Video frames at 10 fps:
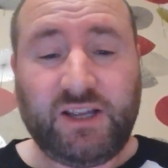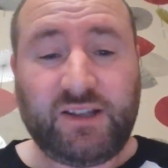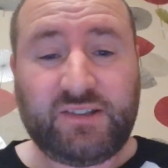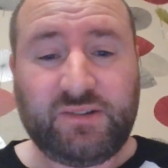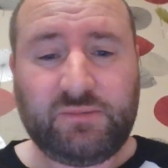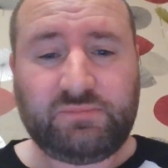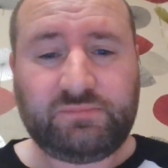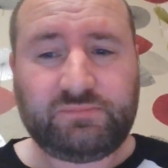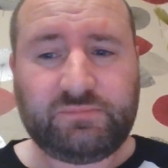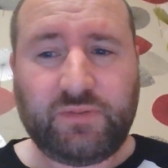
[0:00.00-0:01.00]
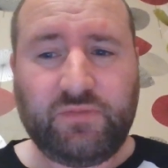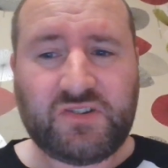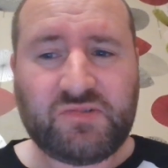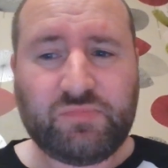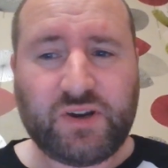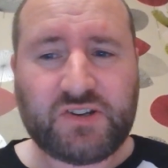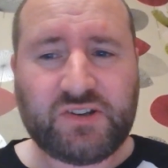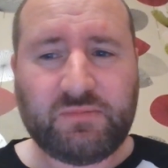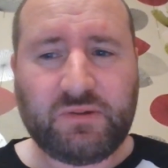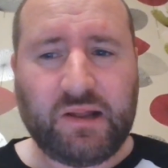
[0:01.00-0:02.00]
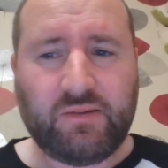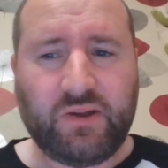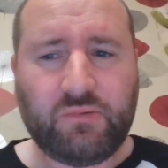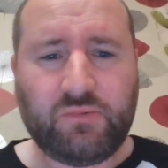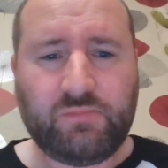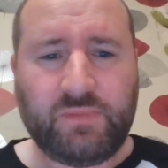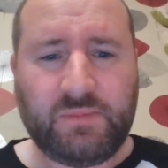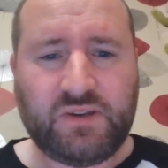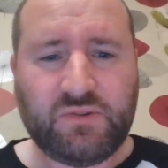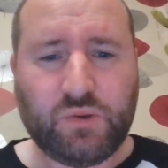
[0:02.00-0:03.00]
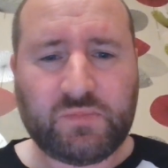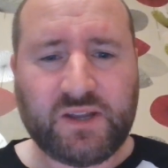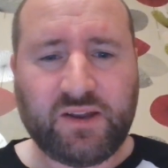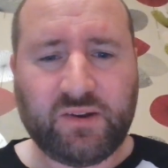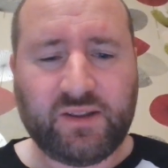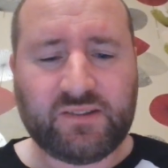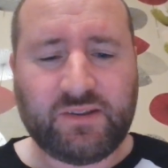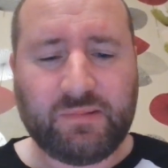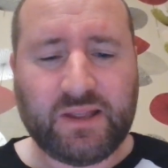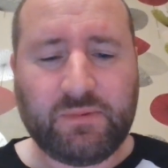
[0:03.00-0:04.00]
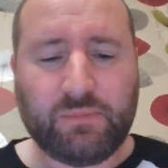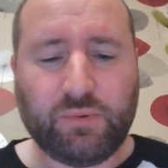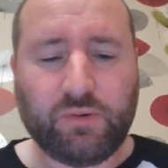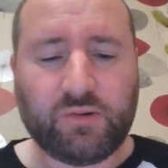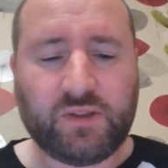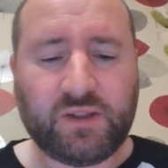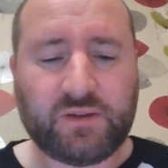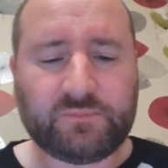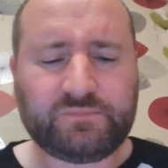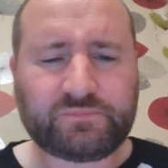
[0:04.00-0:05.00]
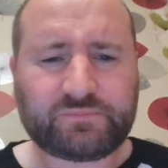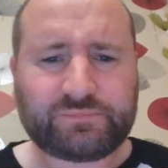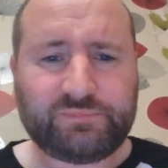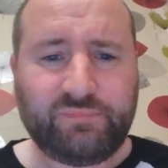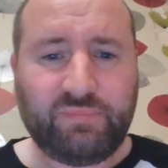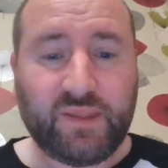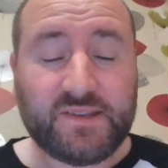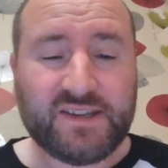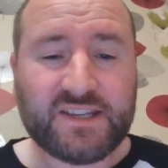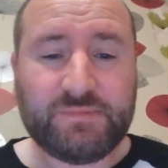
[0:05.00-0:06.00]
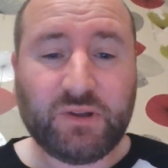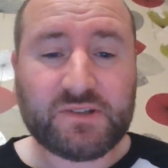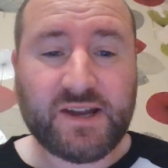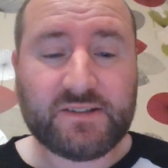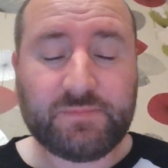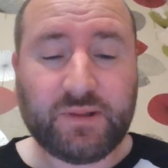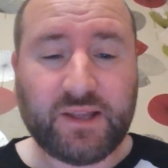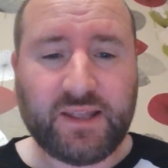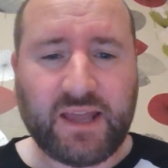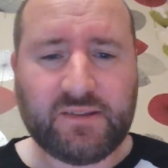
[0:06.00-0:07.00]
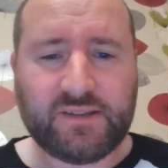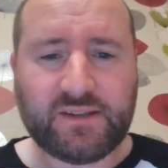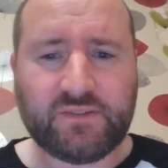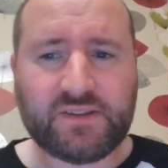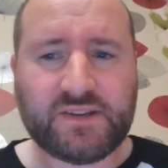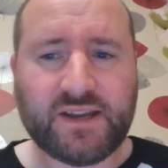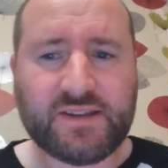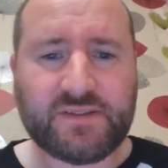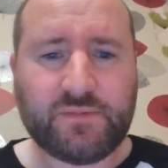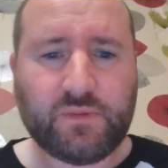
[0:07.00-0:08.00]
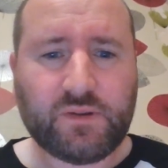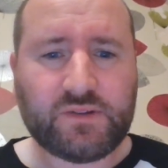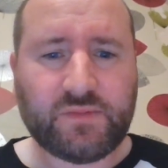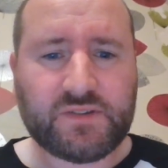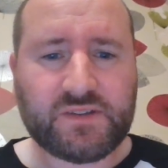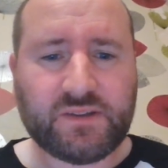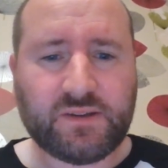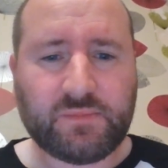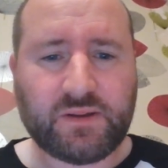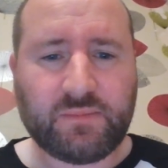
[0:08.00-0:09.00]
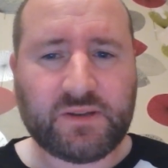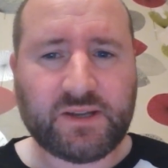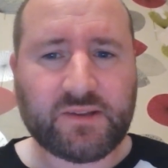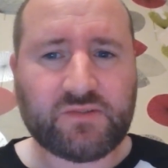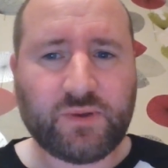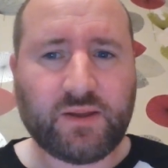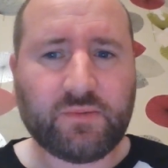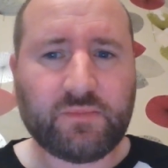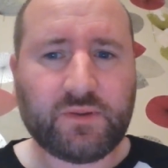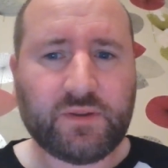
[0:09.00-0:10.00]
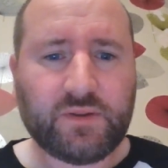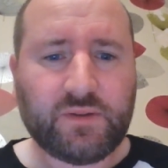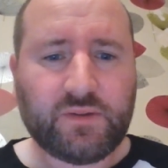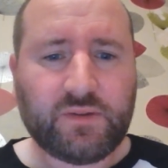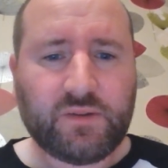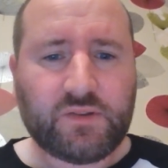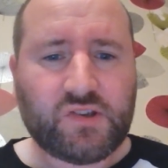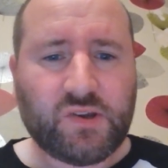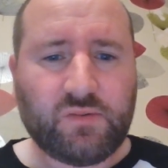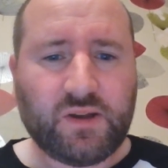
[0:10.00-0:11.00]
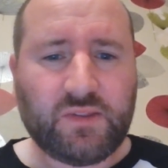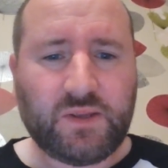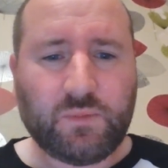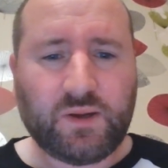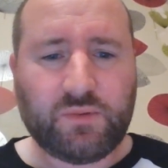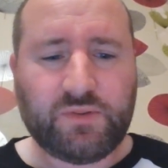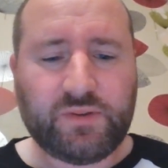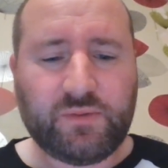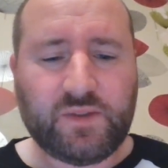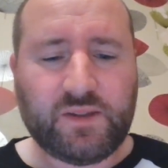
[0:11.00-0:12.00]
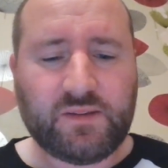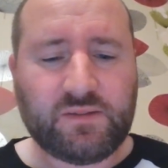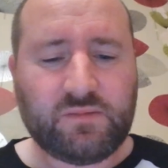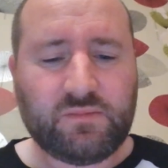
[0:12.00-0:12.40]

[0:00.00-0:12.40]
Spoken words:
So my first impression, I mean, I will maybe do an update on it as I play a bit more, I think. It takes a long time to play anything these days because obviously I'm a dad as well. So I think what I will do with these